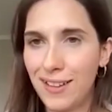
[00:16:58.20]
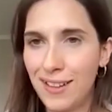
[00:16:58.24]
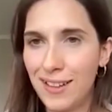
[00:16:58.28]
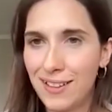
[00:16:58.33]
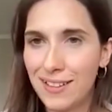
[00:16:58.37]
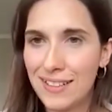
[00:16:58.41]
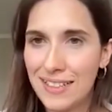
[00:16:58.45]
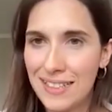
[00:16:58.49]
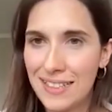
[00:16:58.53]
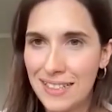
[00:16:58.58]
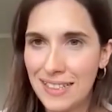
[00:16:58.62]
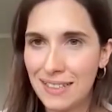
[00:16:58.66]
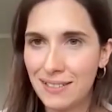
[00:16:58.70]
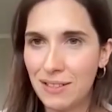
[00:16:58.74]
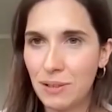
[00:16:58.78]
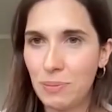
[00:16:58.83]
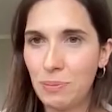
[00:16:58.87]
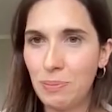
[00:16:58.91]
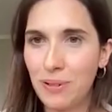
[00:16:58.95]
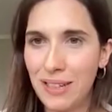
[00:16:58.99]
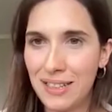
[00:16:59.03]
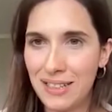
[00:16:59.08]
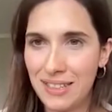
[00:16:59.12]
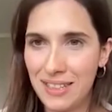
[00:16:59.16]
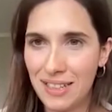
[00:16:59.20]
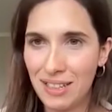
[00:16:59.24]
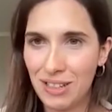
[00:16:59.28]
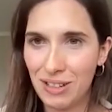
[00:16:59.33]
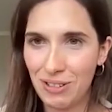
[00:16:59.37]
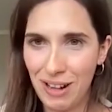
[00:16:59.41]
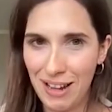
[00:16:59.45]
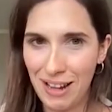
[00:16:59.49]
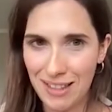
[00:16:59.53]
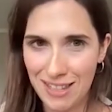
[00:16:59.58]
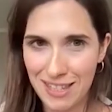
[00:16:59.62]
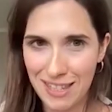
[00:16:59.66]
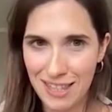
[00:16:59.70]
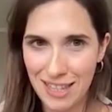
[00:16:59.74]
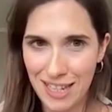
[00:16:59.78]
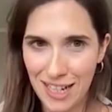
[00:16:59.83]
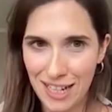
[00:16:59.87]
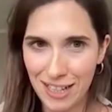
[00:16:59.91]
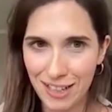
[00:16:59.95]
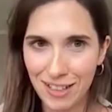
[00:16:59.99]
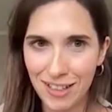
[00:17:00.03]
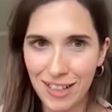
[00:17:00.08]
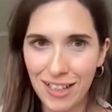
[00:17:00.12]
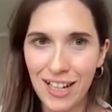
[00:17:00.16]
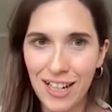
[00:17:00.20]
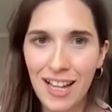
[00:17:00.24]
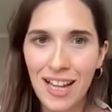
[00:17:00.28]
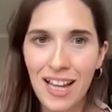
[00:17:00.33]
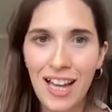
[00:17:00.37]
consider placing your ads there.